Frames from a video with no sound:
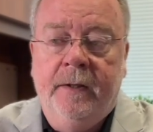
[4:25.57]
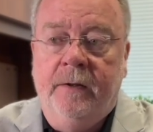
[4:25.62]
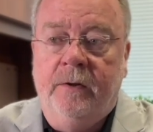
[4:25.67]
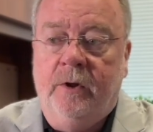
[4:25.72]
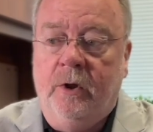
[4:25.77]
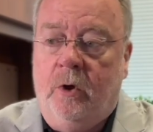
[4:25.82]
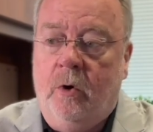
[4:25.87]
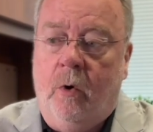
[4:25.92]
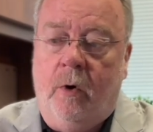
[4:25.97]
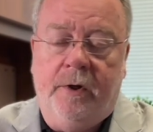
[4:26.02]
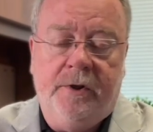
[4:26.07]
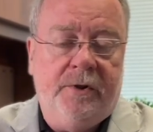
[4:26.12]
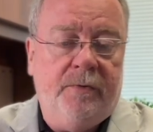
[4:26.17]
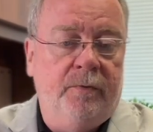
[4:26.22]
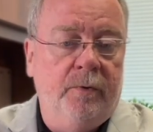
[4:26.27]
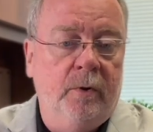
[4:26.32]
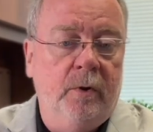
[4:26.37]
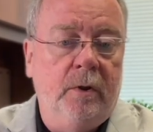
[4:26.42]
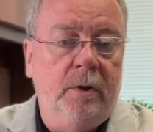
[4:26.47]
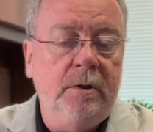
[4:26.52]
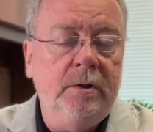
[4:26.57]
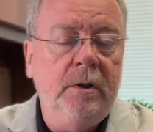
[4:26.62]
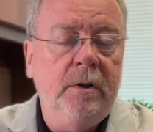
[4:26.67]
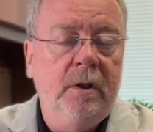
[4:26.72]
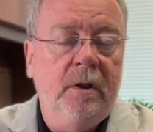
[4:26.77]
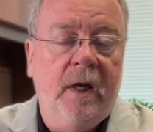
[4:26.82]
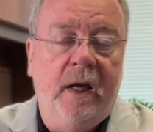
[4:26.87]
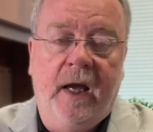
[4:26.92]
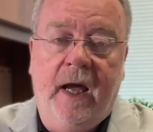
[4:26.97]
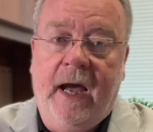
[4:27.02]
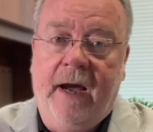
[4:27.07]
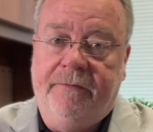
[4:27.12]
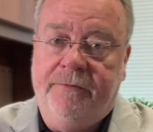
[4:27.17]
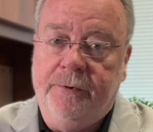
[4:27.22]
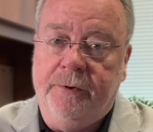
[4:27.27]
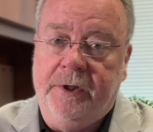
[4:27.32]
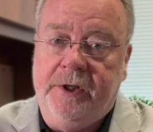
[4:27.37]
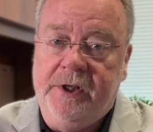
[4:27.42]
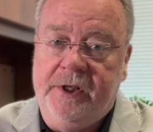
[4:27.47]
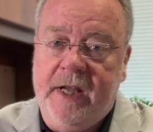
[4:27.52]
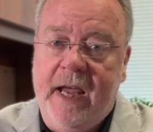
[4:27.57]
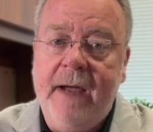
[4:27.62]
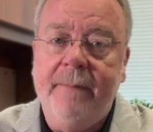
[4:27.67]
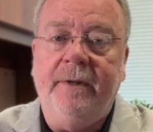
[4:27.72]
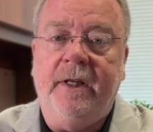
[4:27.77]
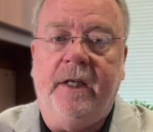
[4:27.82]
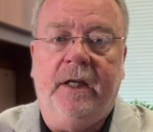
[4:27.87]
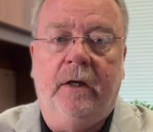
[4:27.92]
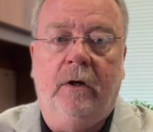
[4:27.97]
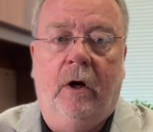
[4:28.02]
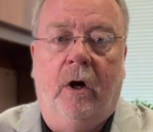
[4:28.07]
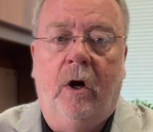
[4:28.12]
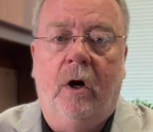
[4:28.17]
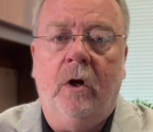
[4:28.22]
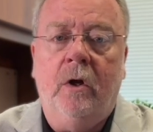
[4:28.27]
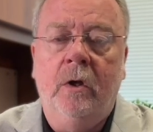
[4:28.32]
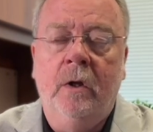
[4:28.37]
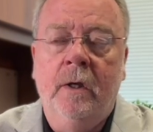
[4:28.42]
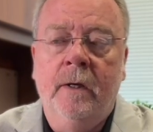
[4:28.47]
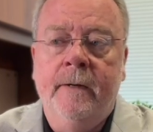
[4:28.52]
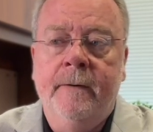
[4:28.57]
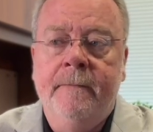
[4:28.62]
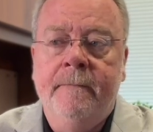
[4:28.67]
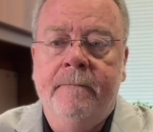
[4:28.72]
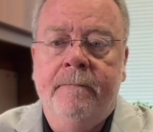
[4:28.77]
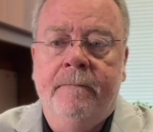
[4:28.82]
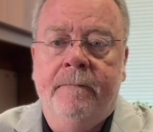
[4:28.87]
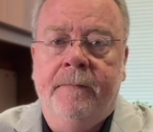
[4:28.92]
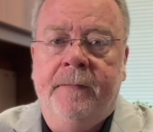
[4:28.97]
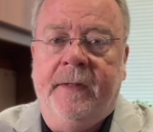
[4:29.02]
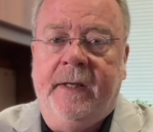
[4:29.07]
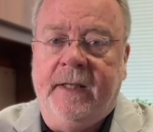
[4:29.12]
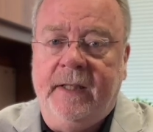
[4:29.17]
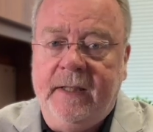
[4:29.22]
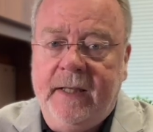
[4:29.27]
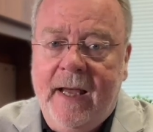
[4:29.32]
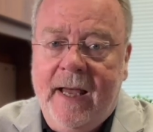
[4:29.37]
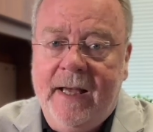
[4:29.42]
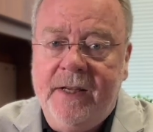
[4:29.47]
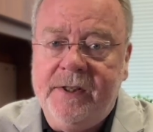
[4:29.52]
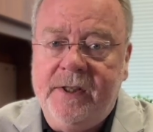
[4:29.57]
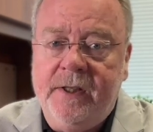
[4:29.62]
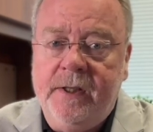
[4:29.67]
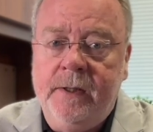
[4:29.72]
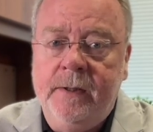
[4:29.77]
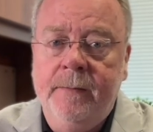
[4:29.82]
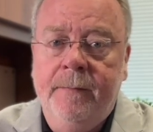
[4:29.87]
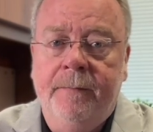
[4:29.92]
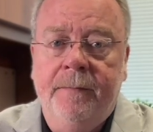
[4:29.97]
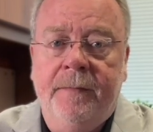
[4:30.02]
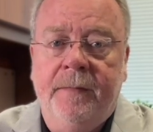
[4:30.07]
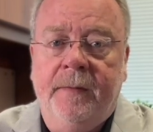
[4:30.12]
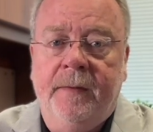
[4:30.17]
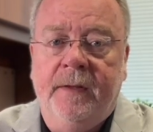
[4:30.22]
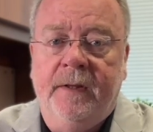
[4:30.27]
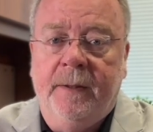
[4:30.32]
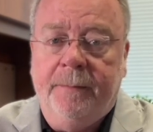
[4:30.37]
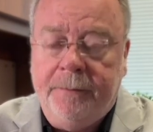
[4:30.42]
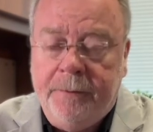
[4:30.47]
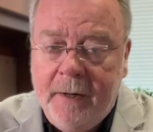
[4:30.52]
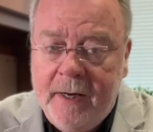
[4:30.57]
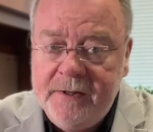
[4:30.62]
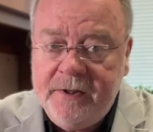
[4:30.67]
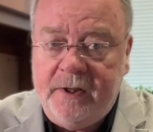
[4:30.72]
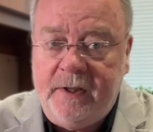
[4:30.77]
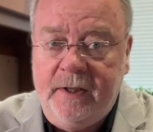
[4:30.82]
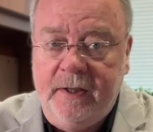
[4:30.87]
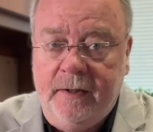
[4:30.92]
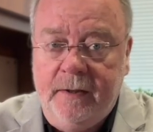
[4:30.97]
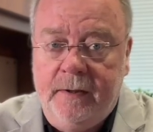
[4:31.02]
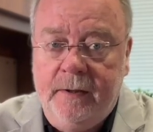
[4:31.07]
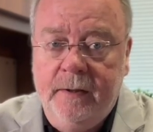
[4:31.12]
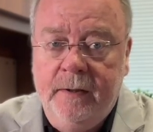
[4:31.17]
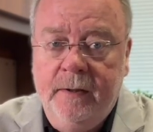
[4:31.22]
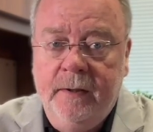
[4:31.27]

The courts ruled, after examining it all, that yes, the president